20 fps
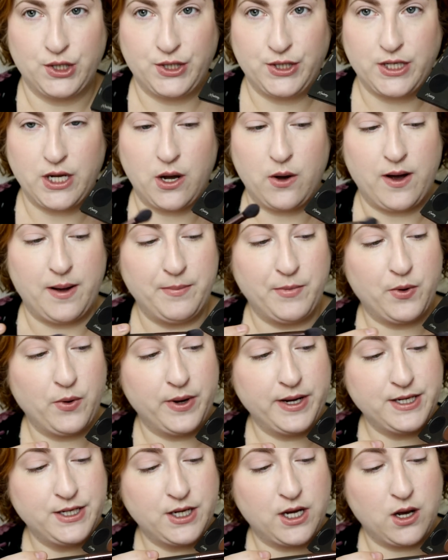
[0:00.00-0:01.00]
So I'm
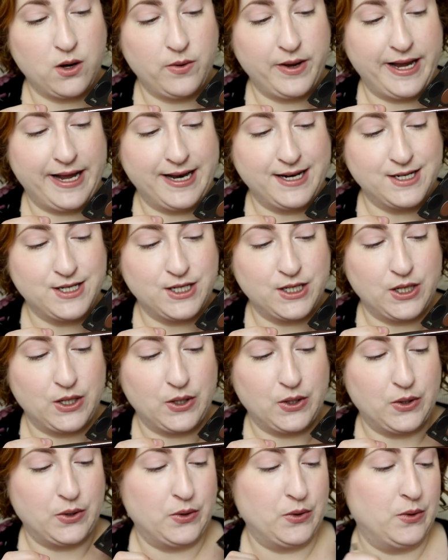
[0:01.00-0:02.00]
going to go
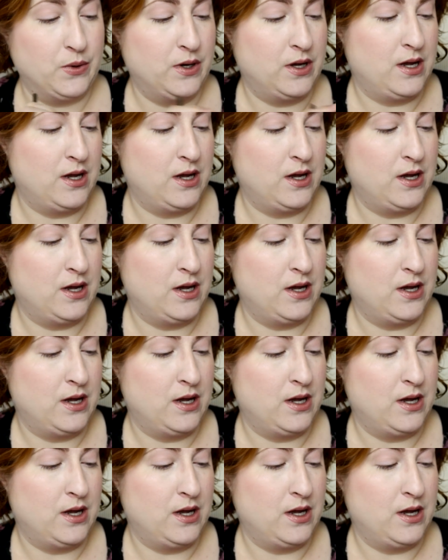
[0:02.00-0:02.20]
into